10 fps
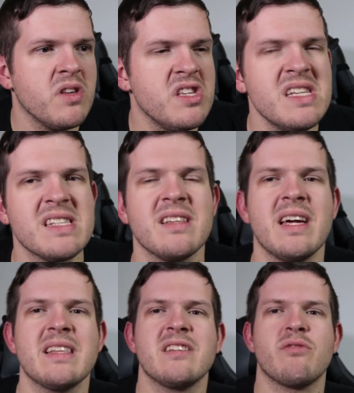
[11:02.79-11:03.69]

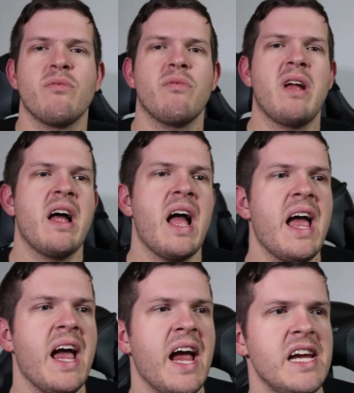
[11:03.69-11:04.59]
dislike, this
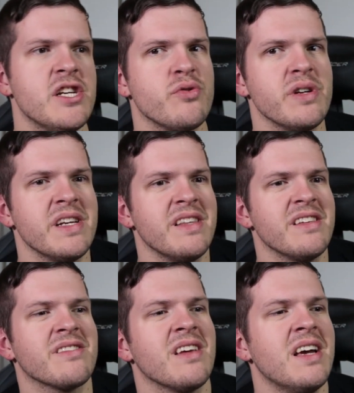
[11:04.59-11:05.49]
hatred,
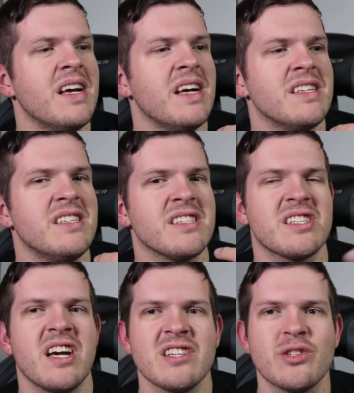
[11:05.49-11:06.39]
this
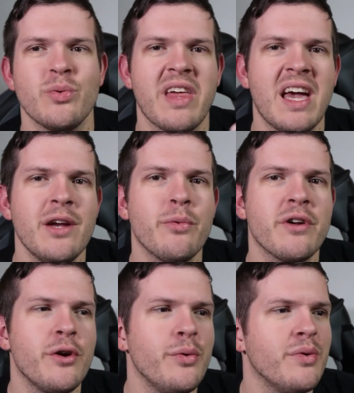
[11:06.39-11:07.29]
disgust with anyone
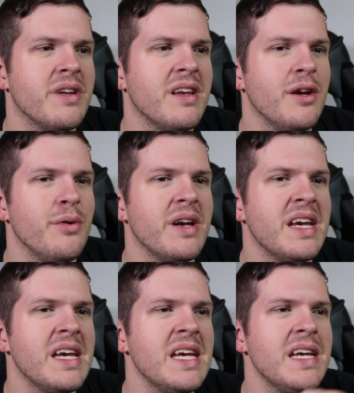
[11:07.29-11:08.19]
who
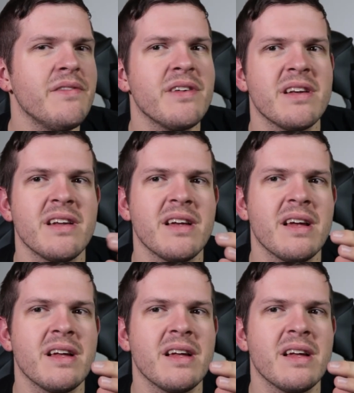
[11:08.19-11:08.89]
even